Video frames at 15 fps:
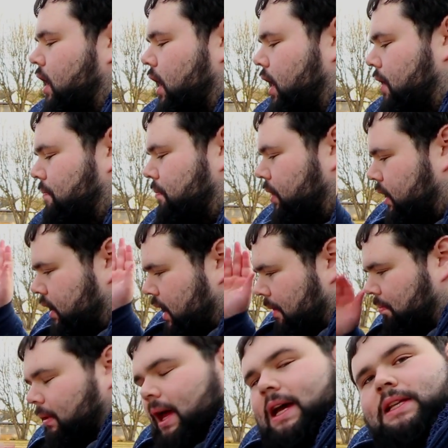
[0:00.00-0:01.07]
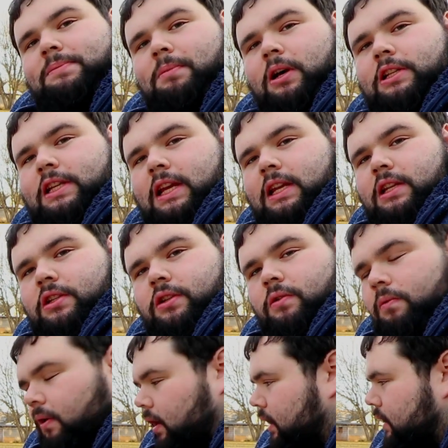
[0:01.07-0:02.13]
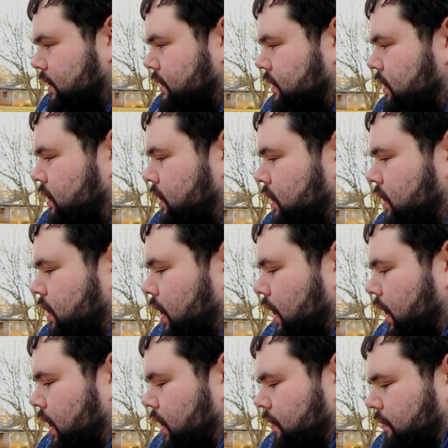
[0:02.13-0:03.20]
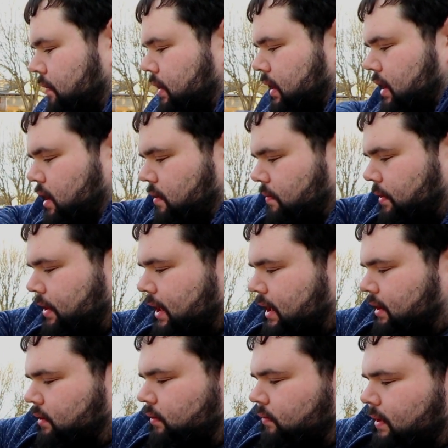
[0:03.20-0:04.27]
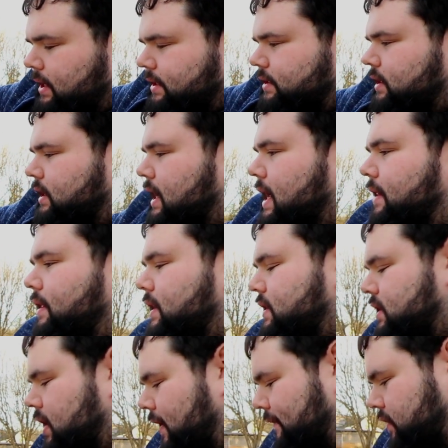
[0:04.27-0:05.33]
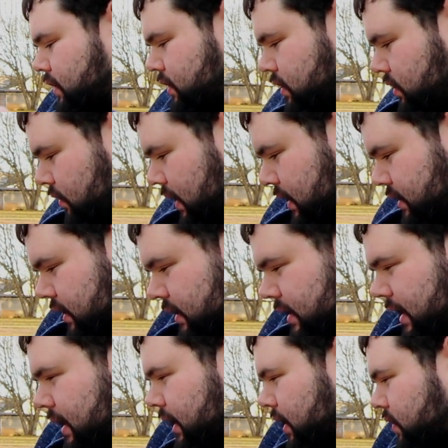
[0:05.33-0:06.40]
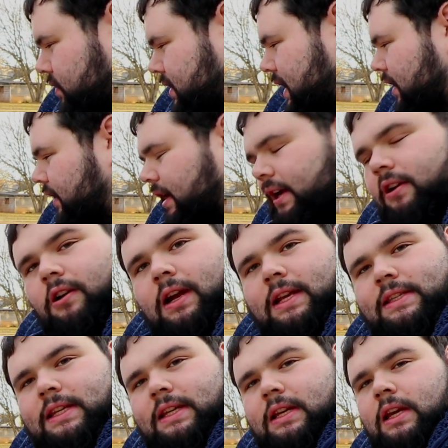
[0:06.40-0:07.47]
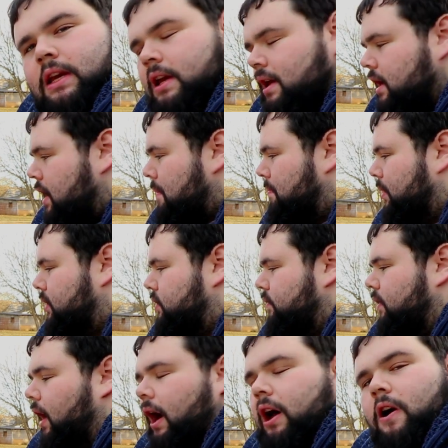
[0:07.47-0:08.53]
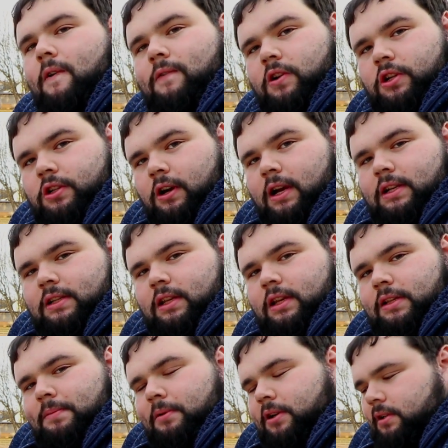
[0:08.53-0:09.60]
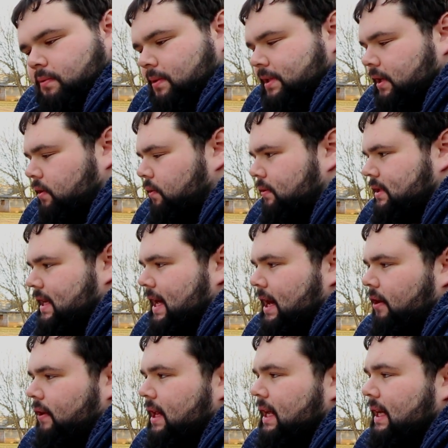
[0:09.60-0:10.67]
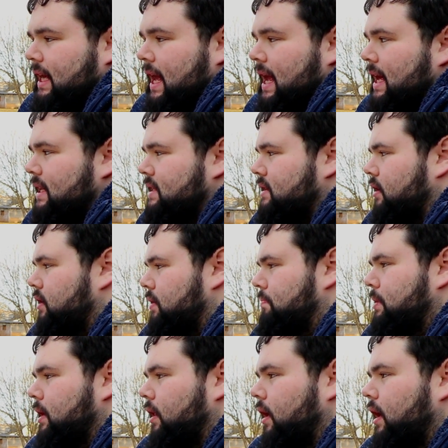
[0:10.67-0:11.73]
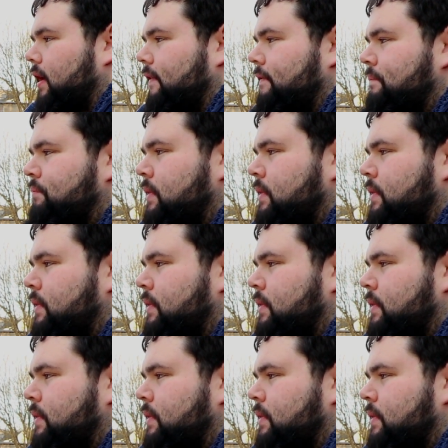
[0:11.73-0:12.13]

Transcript: But apply as much heat as you want, you know, within reason, and this stuff just stretches and goes down like crazy. But do not overstretch this, because once it cools down, it can start to peel off.